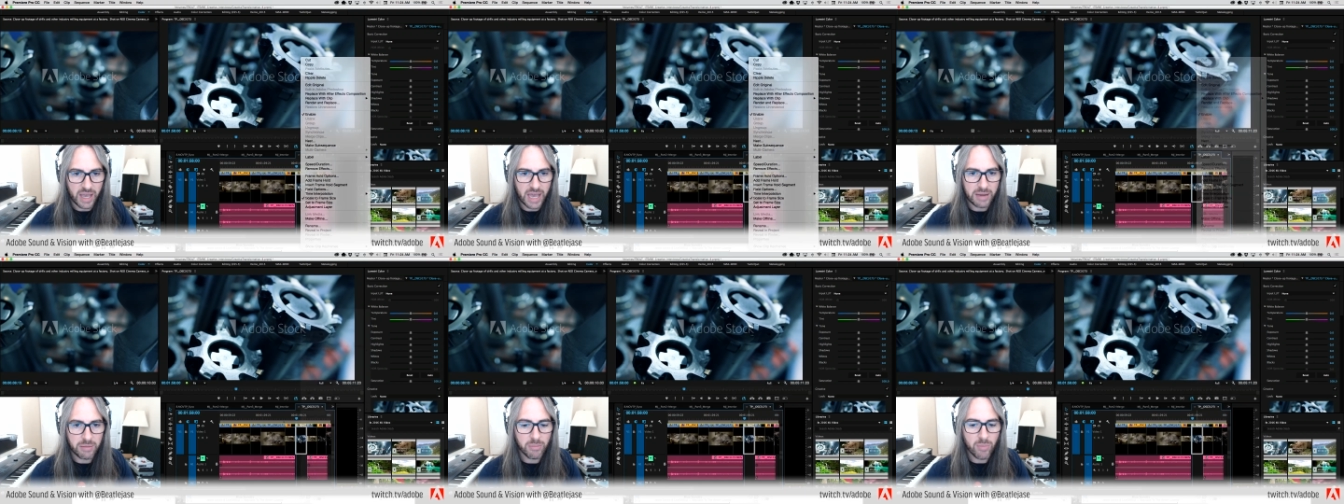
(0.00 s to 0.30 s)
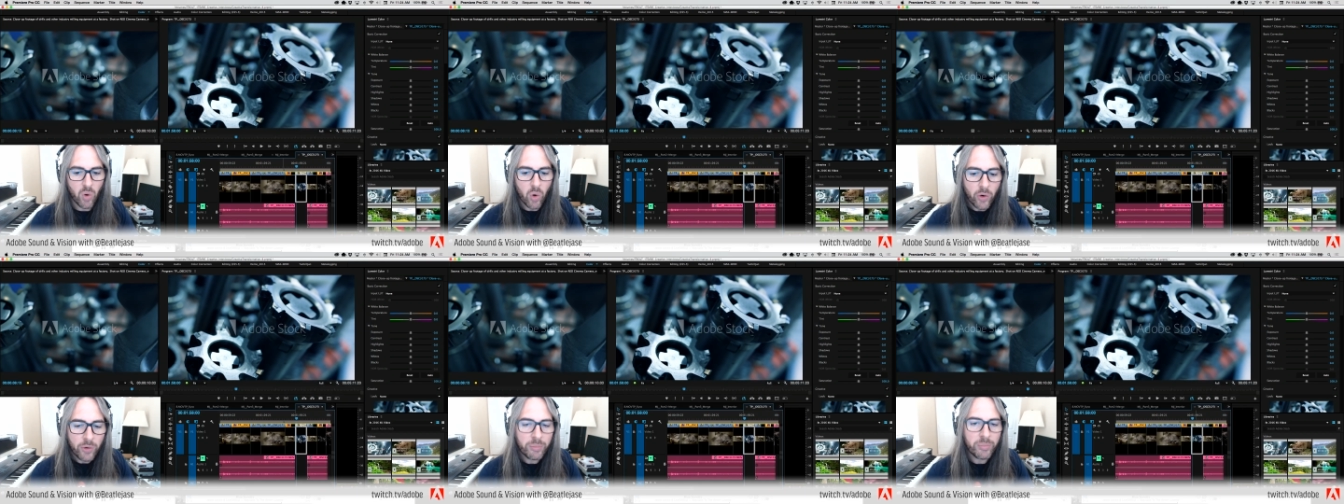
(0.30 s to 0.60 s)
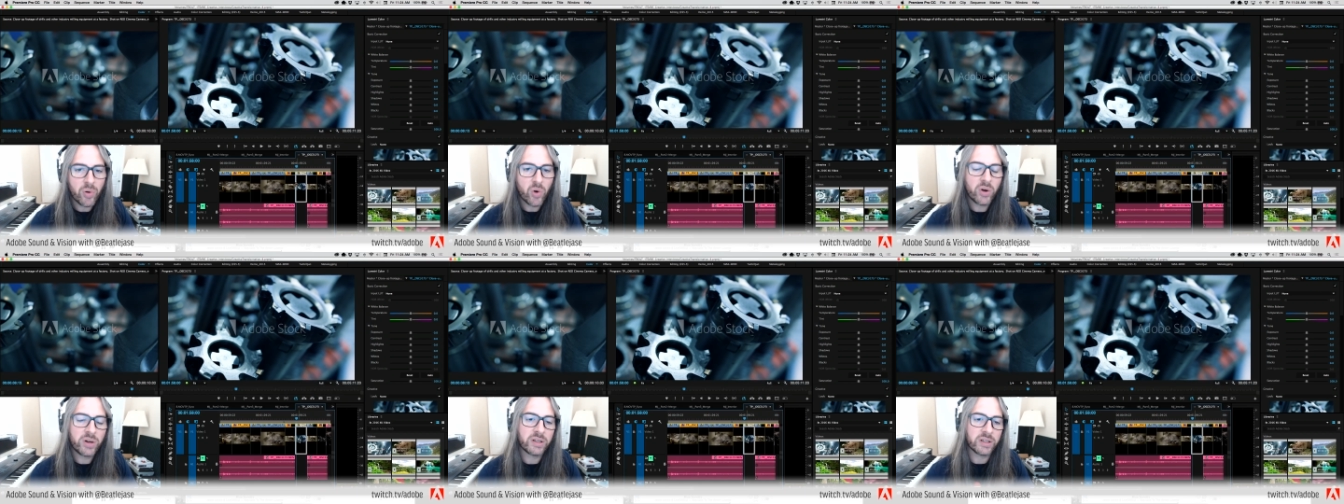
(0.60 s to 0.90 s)
And more
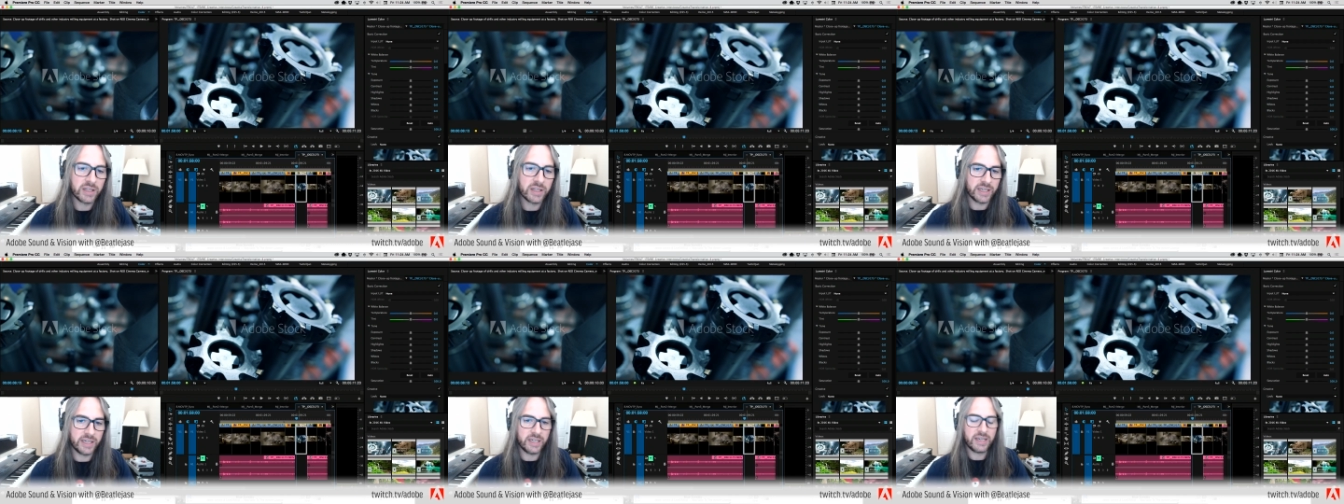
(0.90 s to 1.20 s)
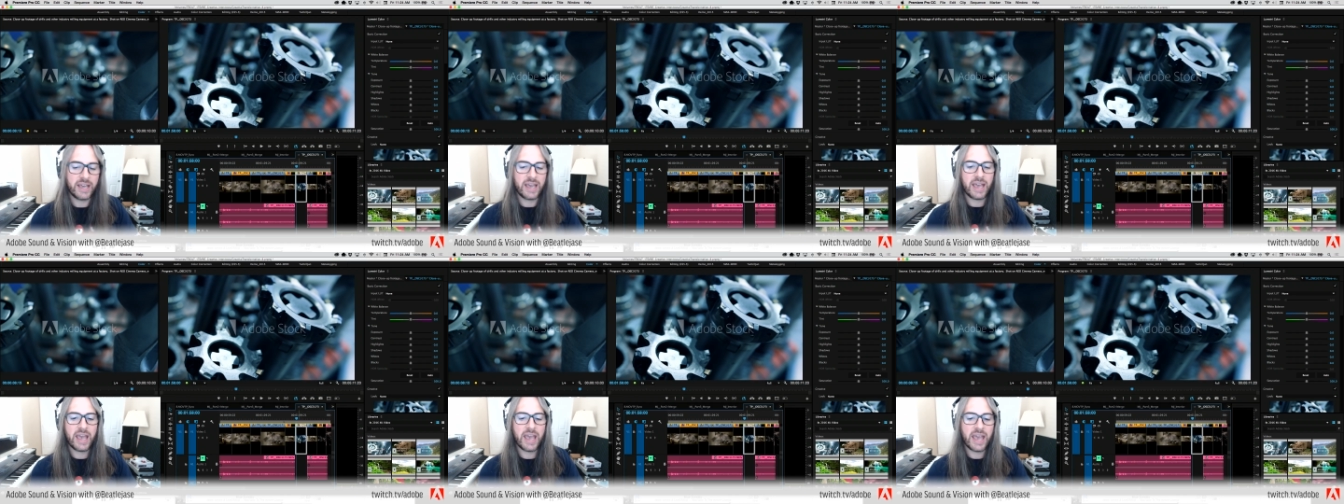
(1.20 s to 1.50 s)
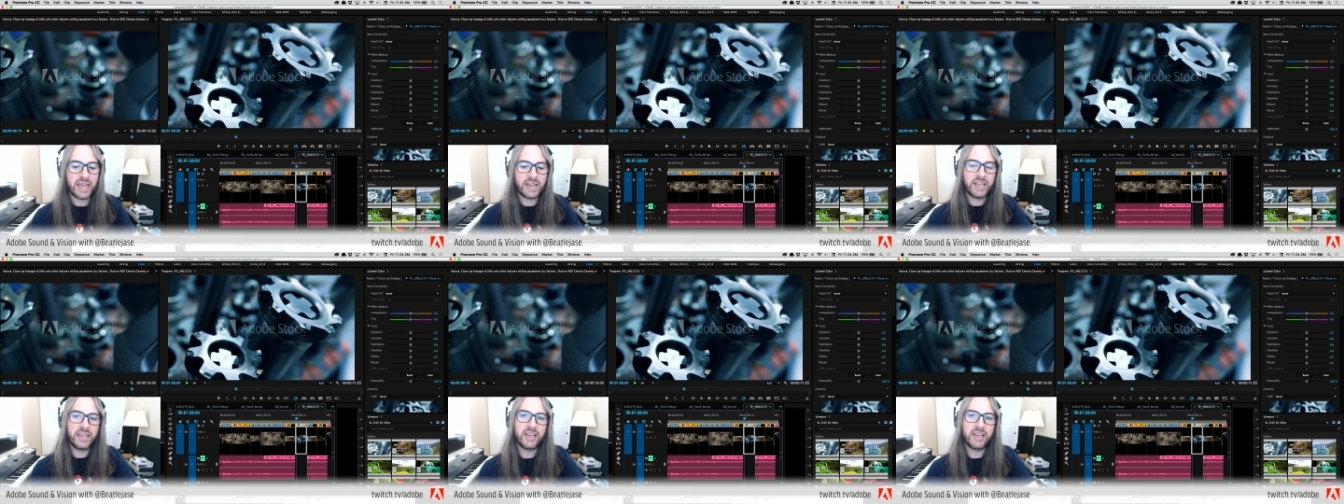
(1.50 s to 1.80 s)
importantly,
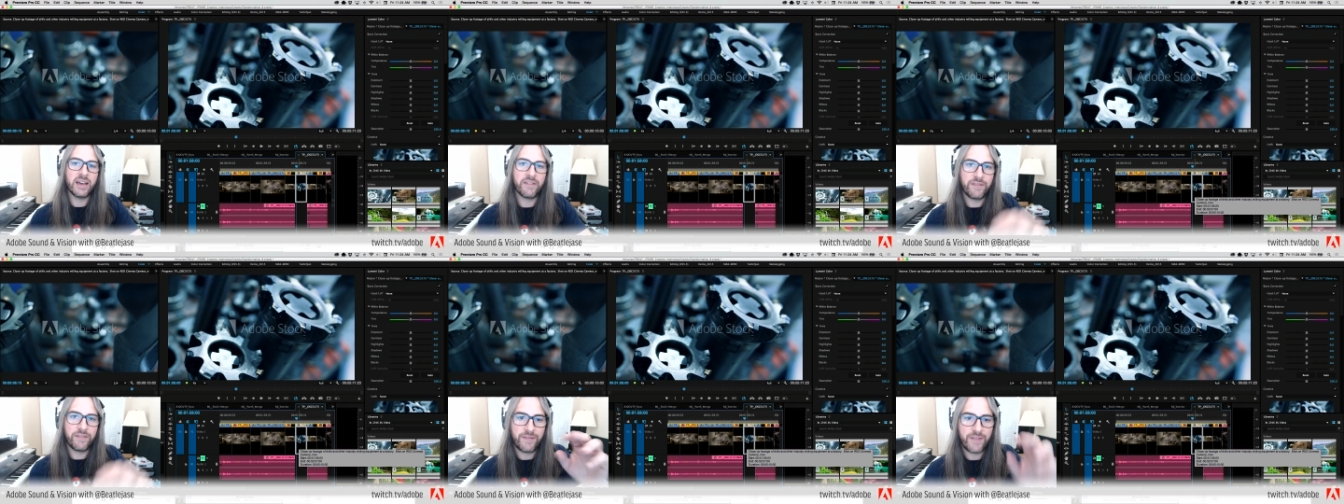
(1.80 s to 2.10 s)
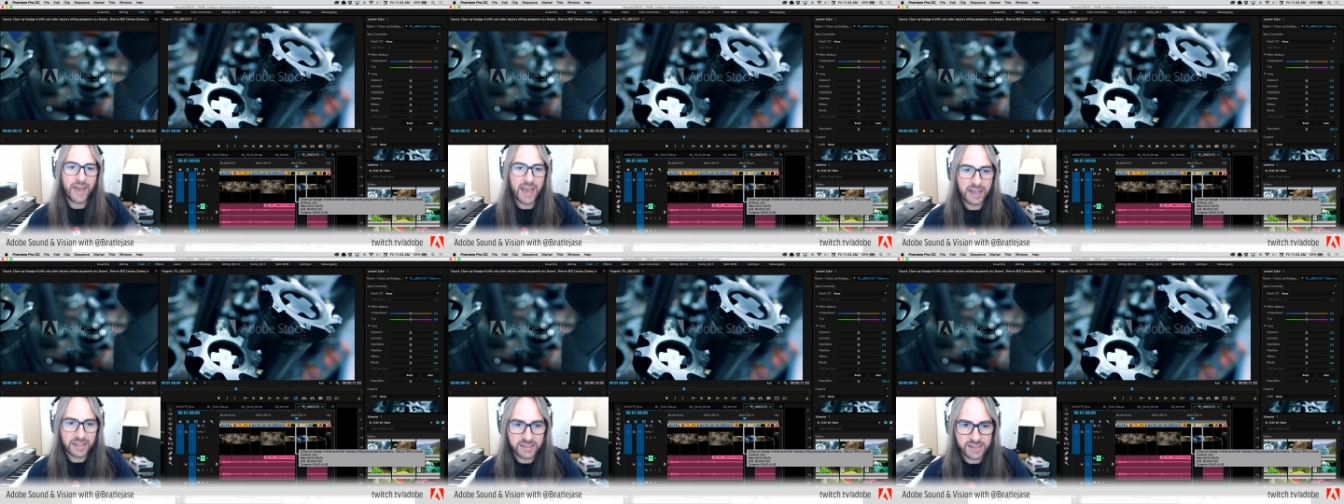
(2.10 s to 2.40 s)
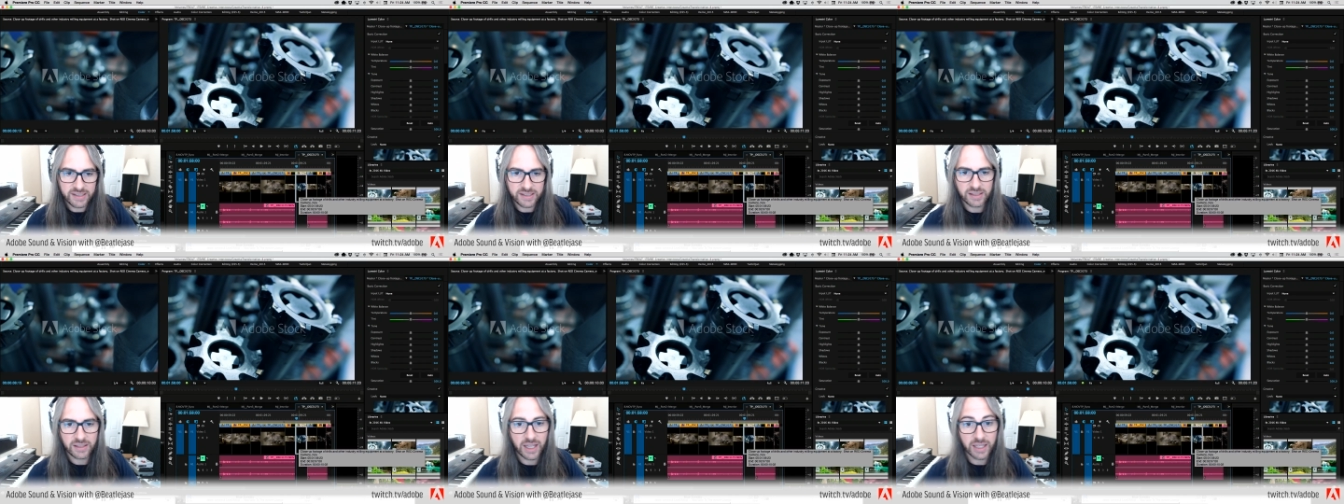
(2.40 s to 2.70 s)
any
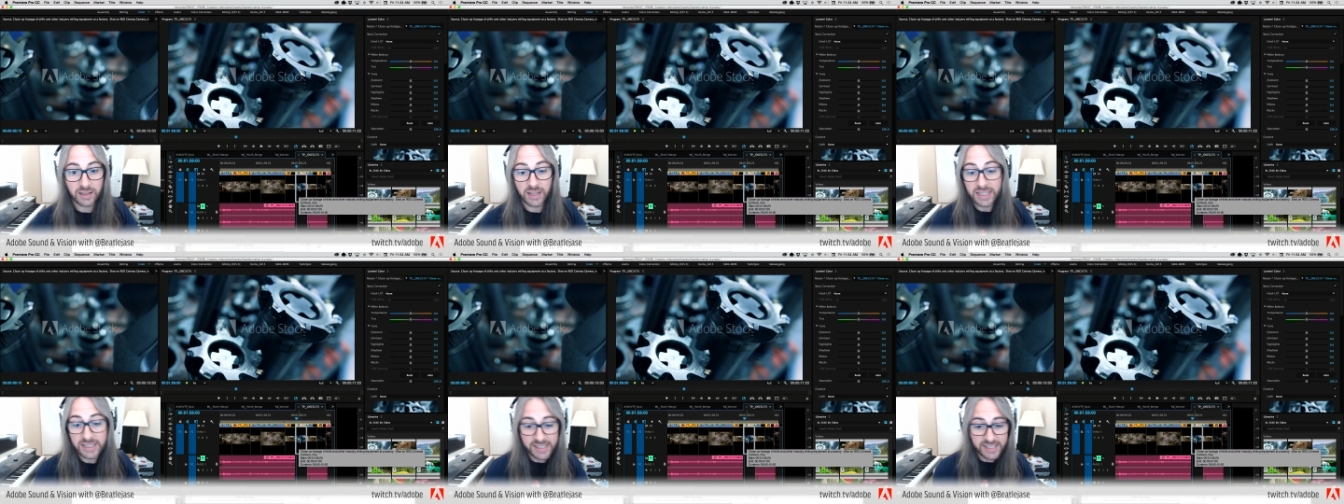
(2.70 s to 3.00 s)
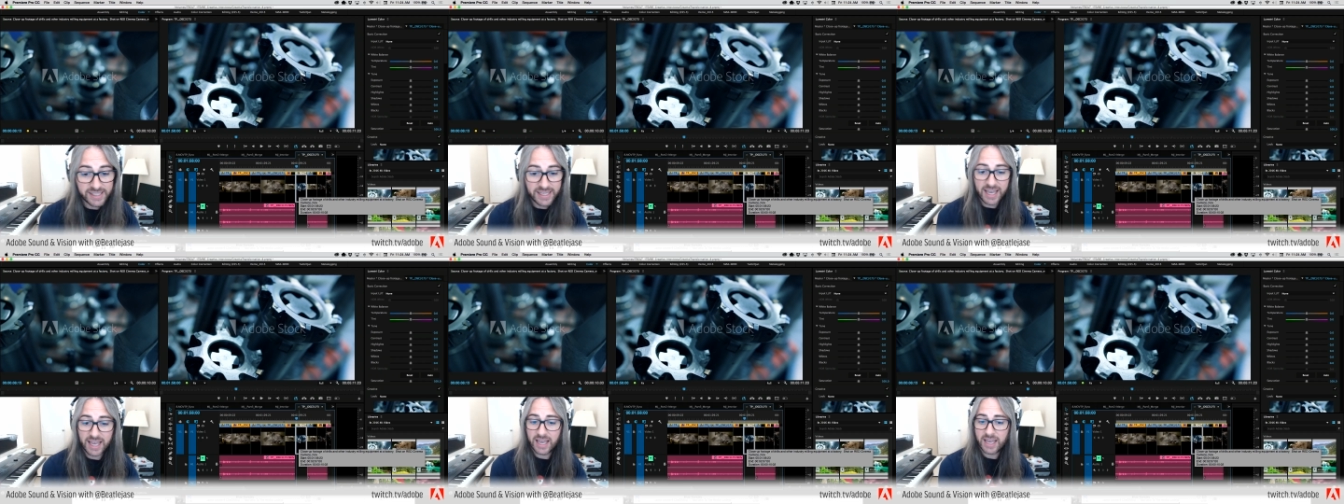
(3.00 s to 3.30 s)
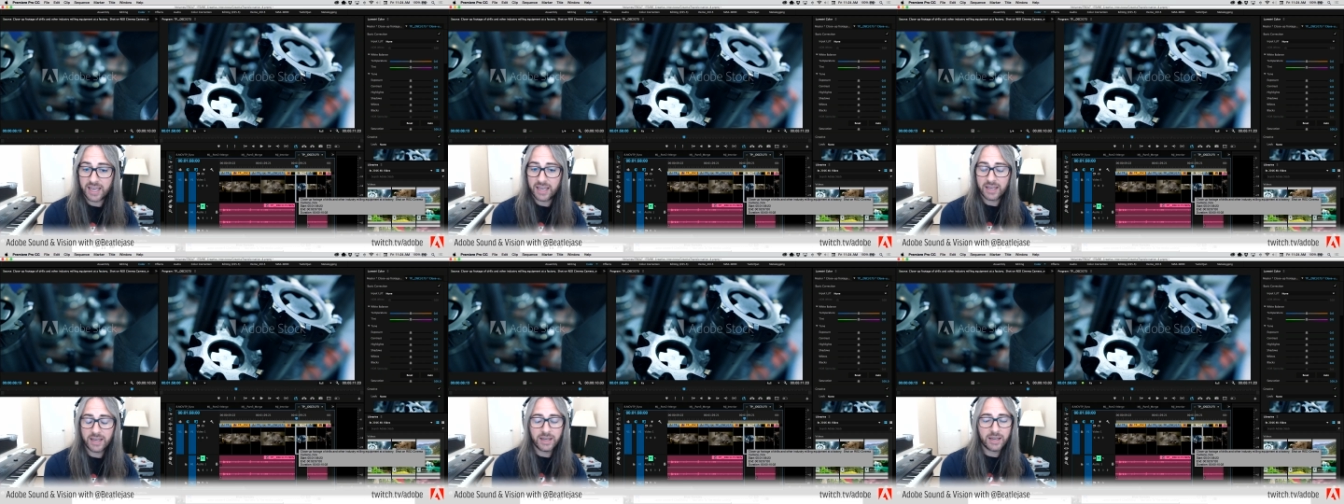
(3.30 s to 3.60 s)
effects, like let's
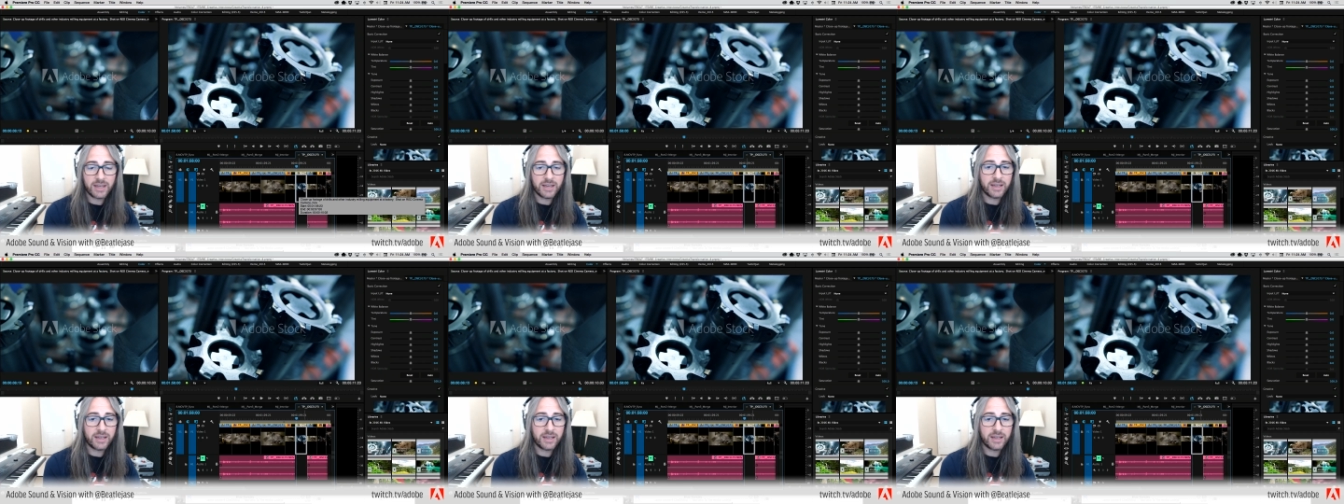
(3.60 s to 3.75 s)
say